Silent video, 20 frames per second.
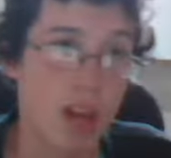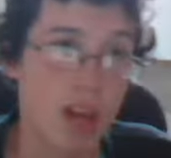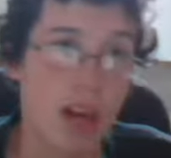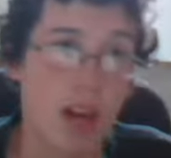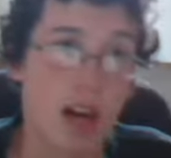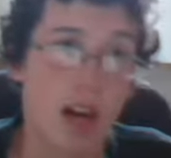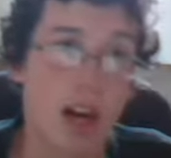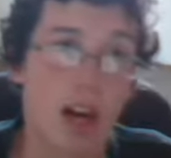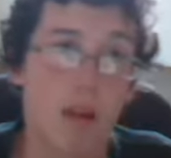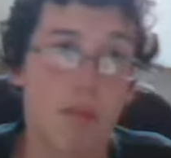
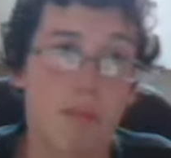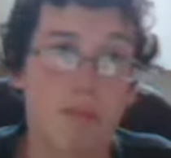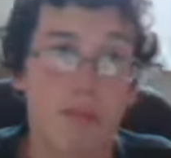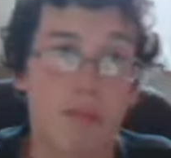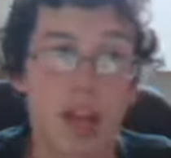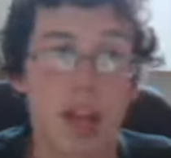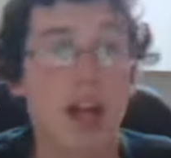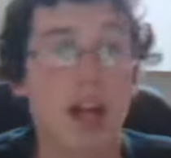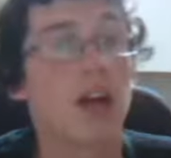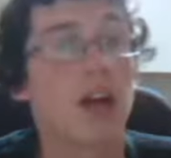
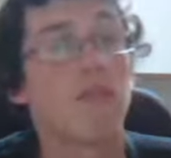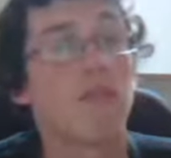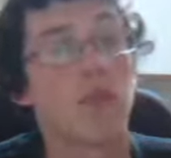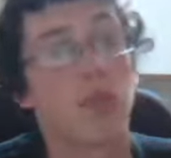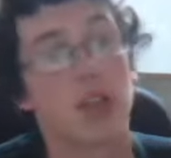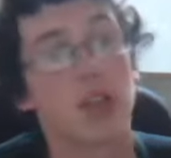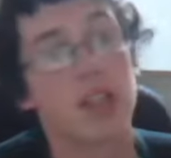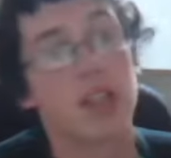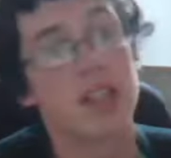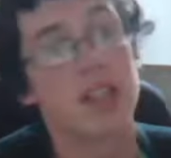And I've
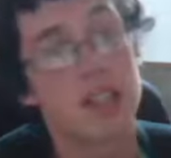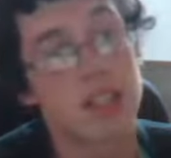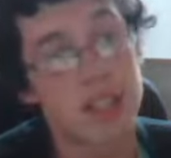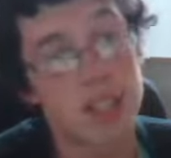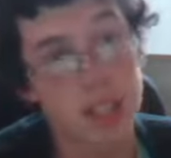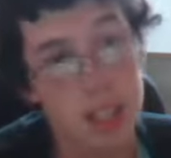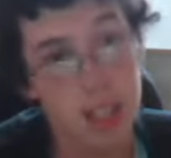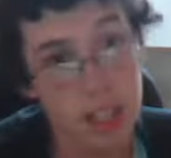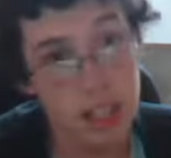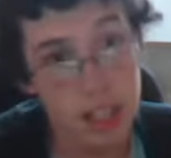already
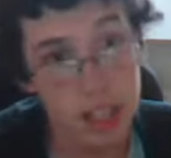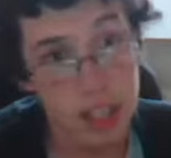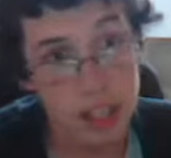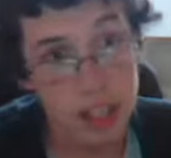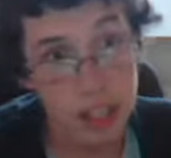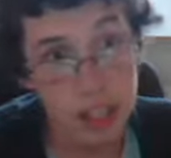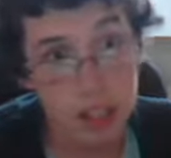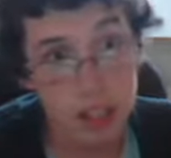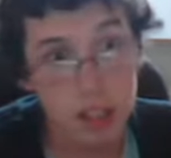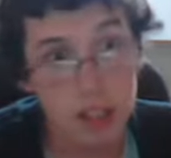
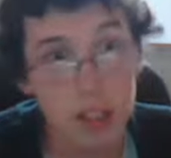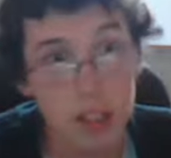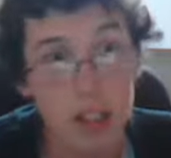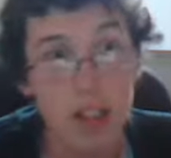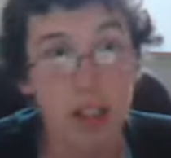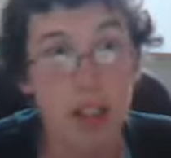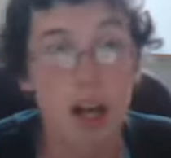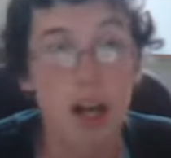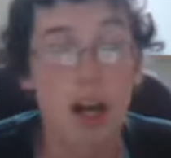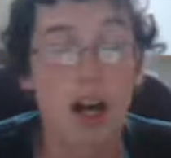seen
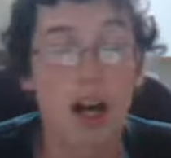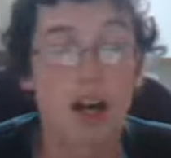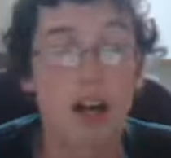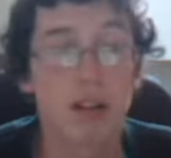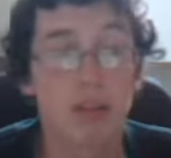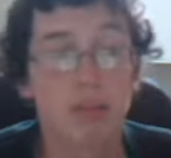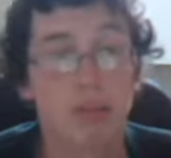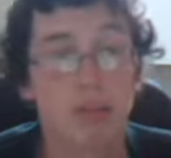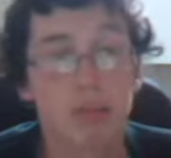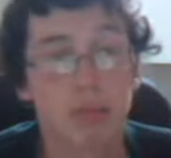
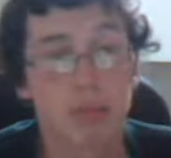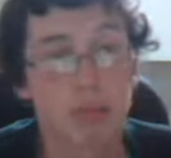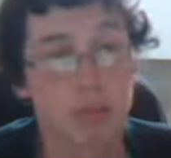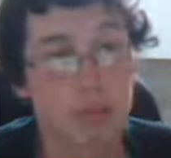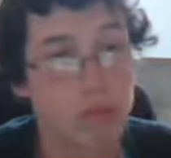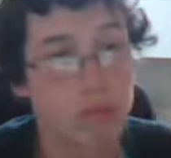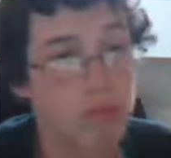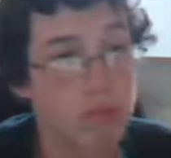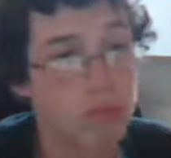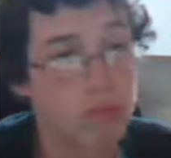
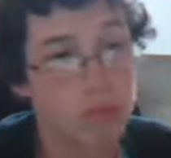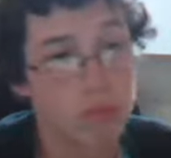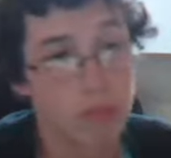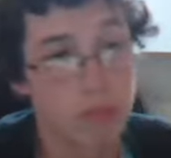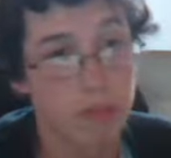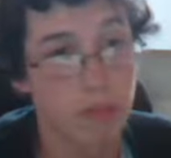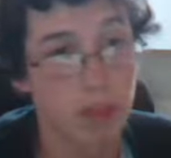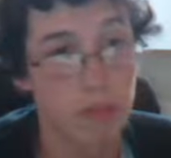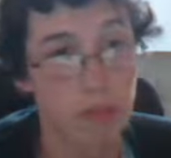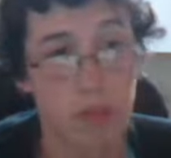
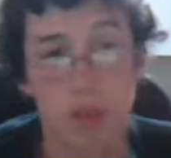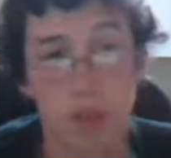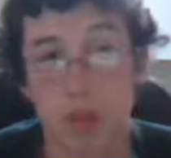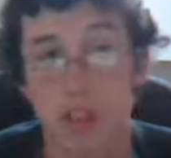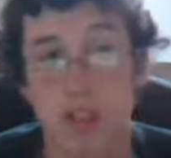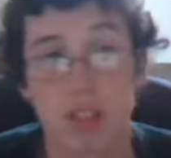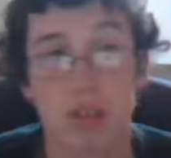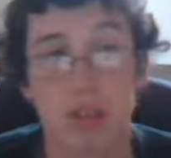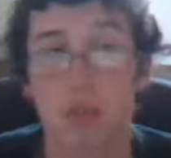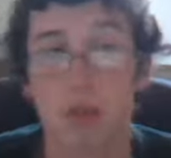
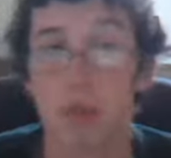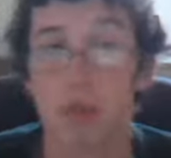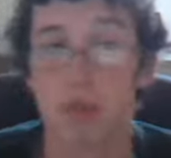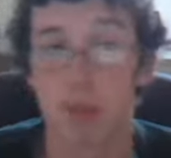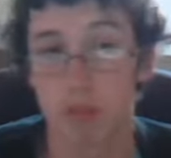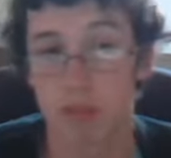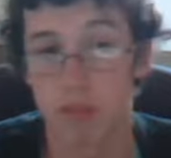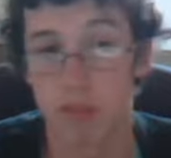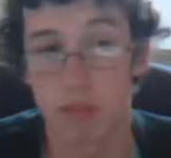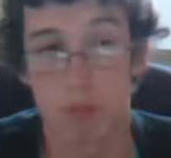quite a
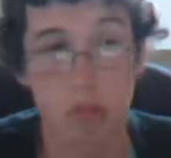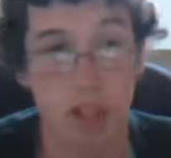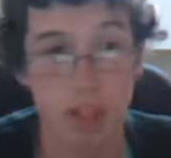bit of them.